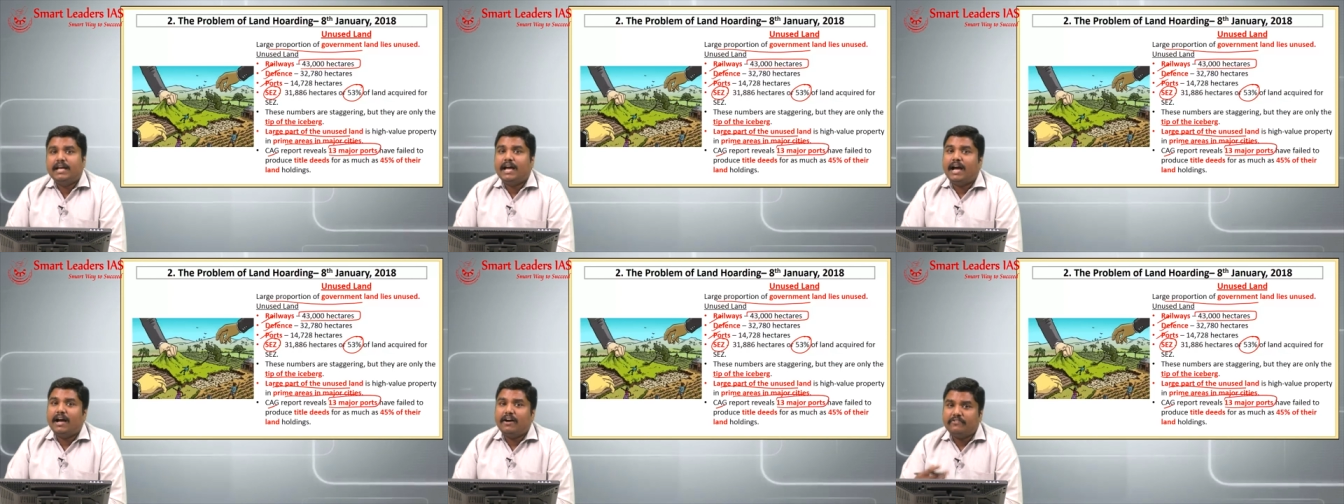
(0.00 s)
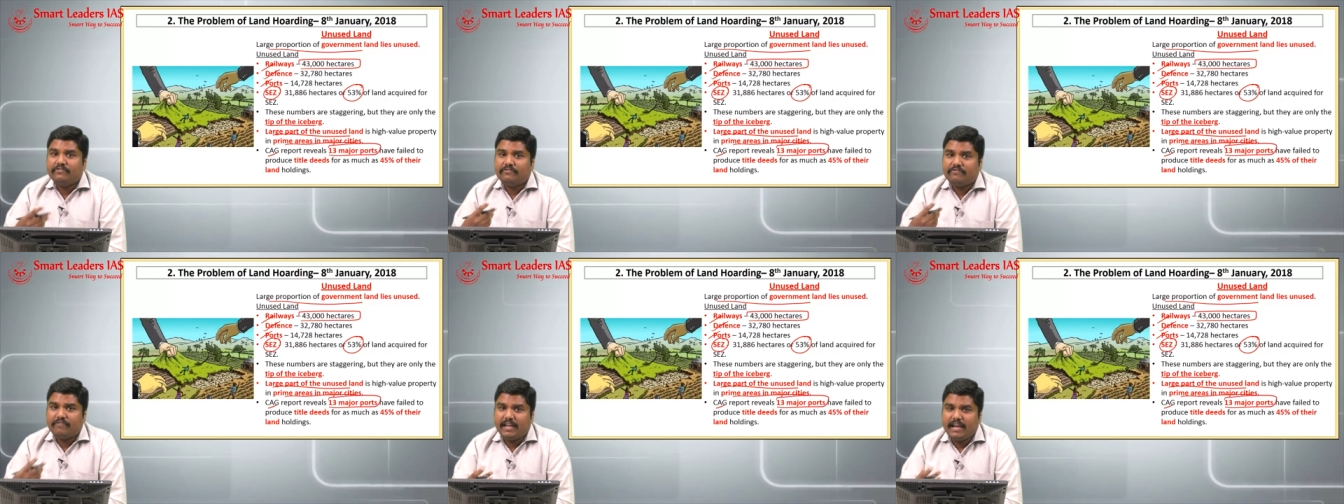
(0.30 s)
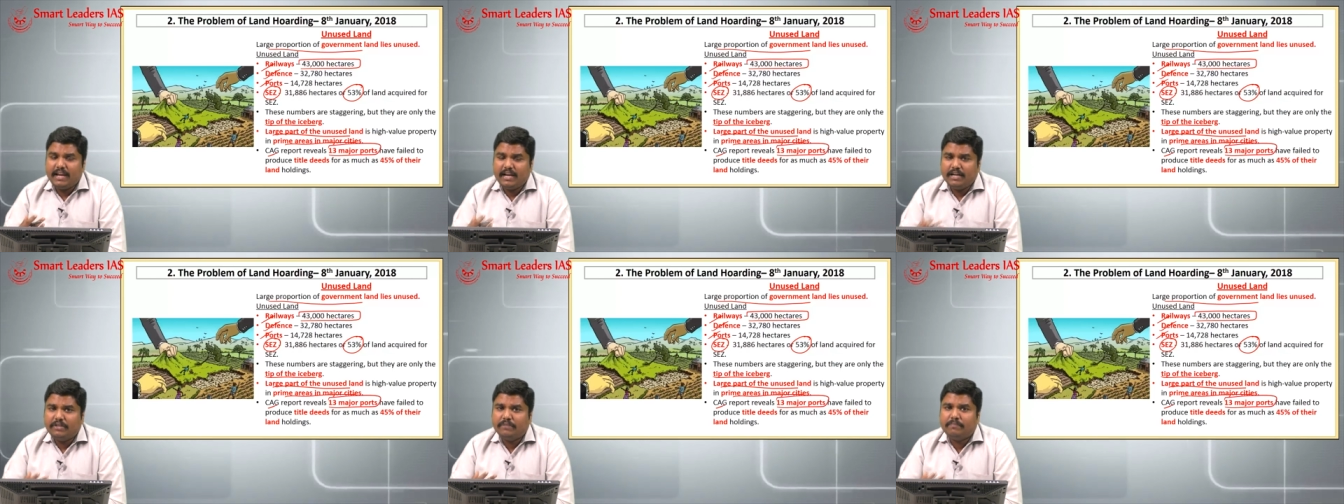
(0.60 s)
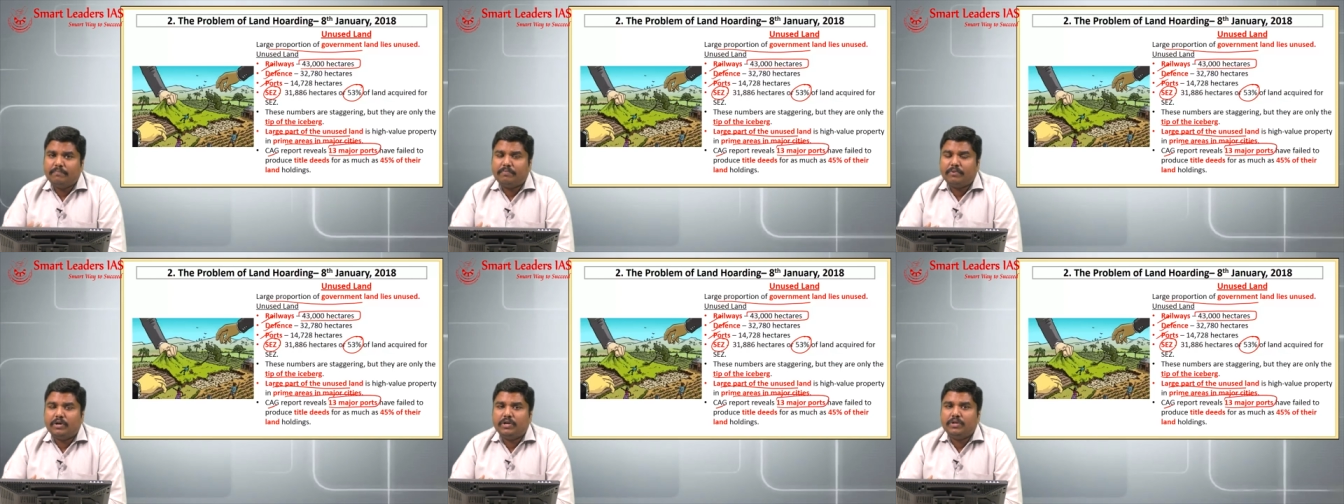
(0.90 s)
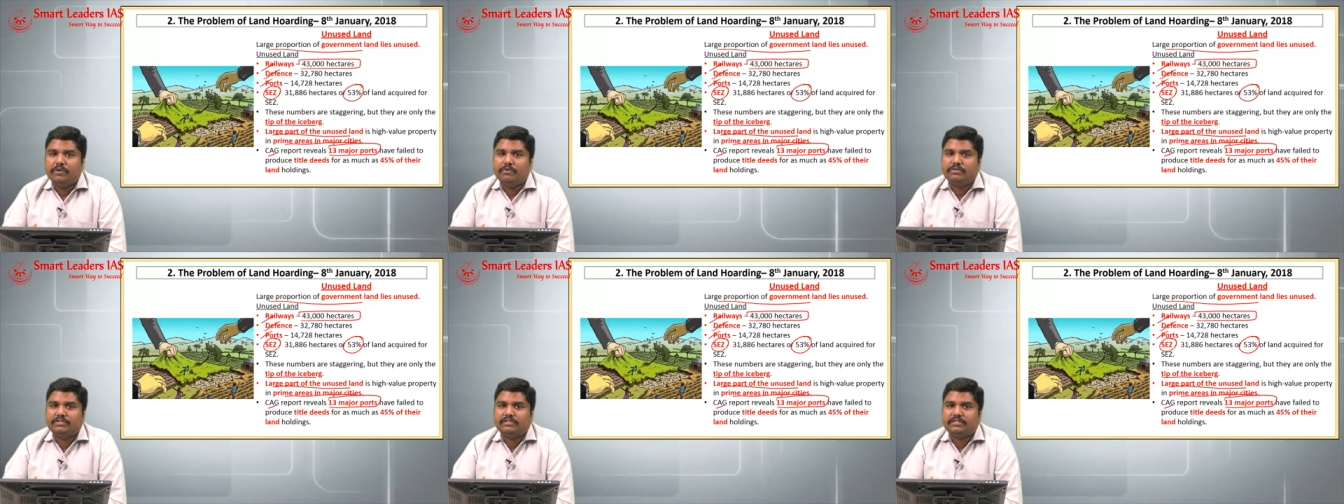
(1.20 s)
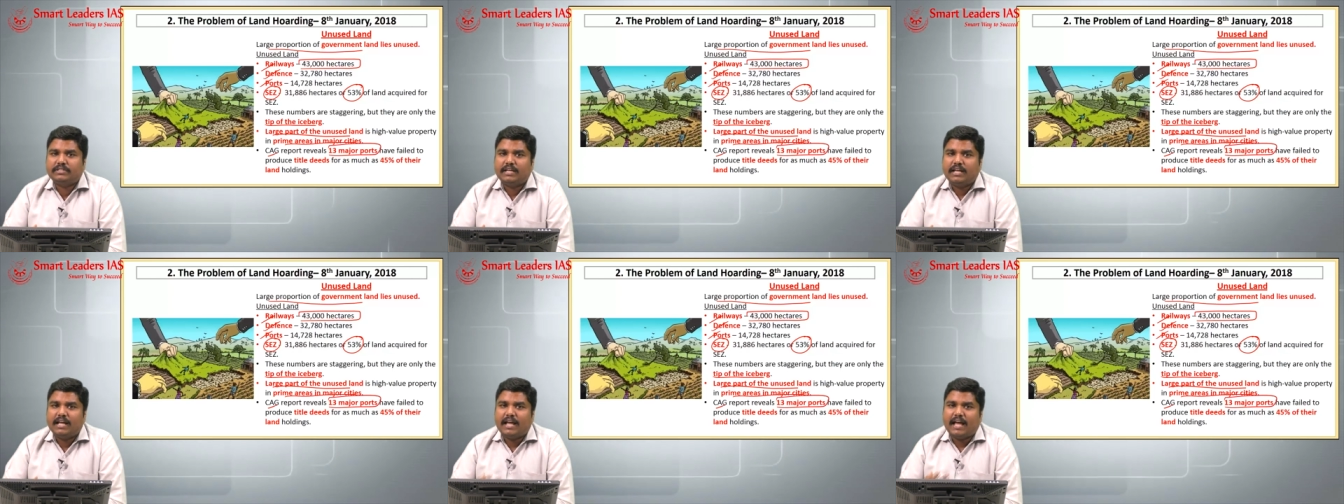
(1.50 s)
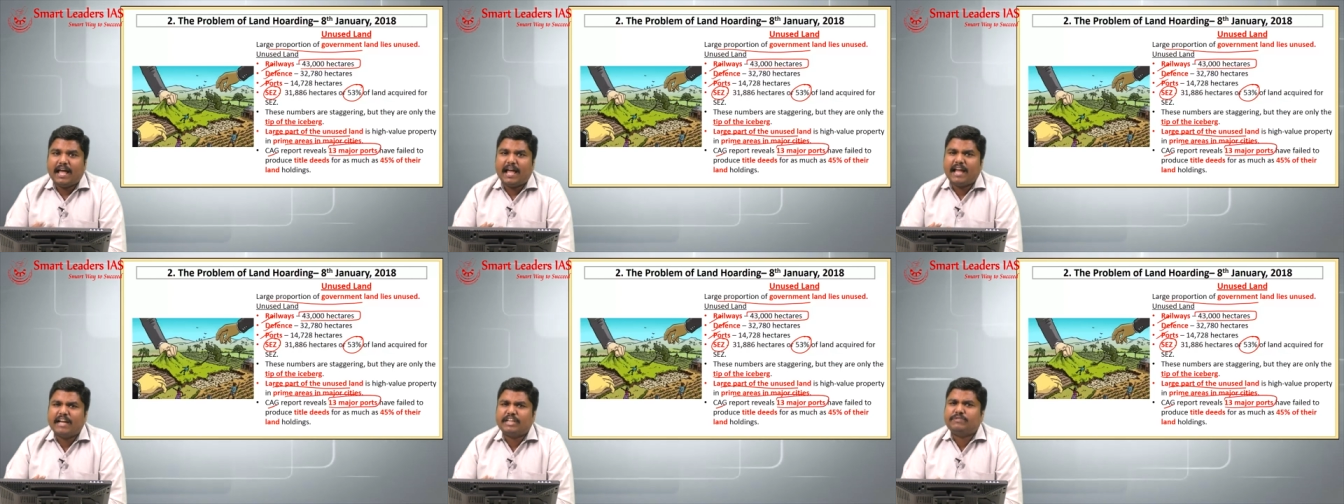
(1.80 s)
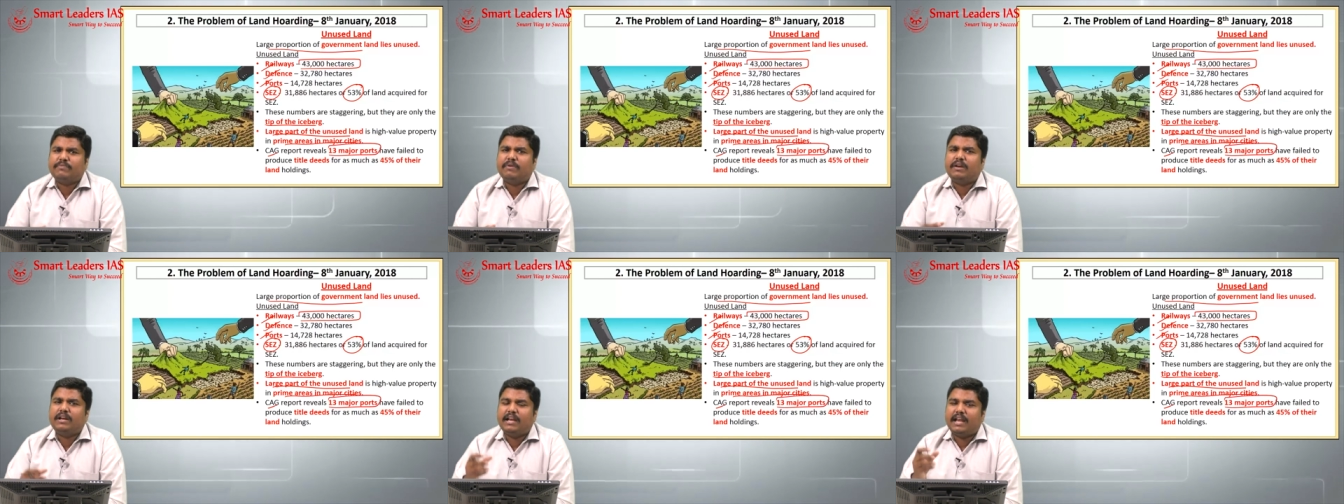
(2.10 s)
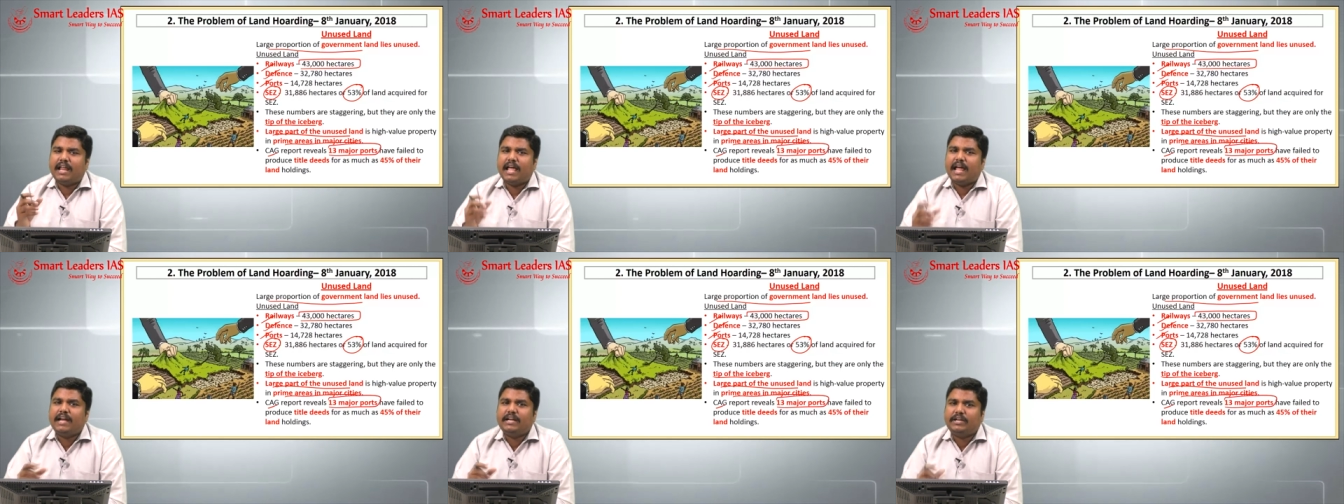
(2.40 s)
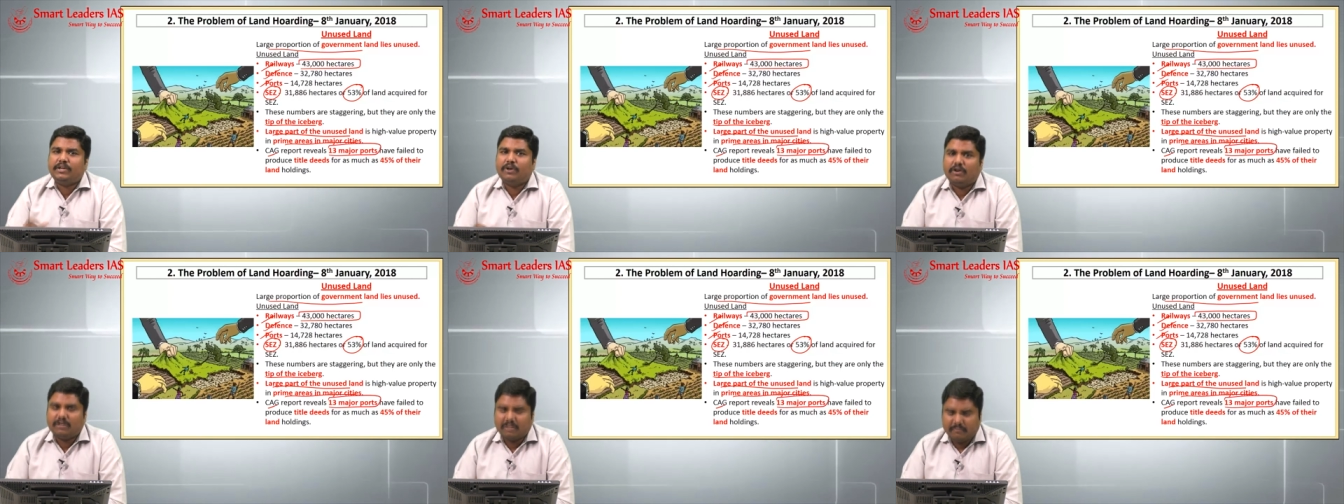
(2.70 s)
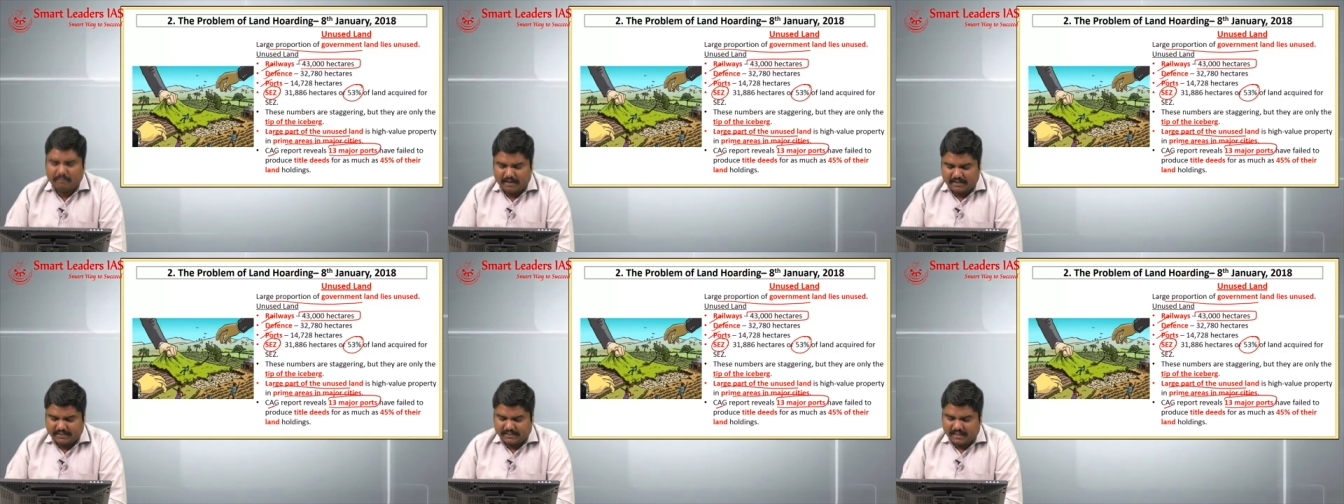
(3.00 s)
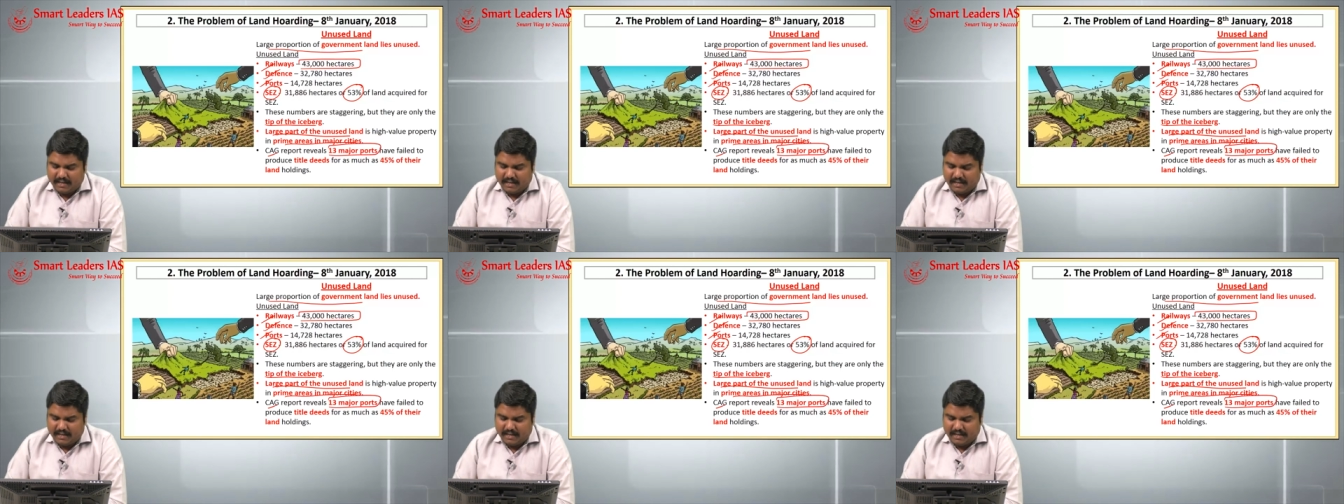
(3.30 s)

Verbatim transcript: have failed to produce actual land documents.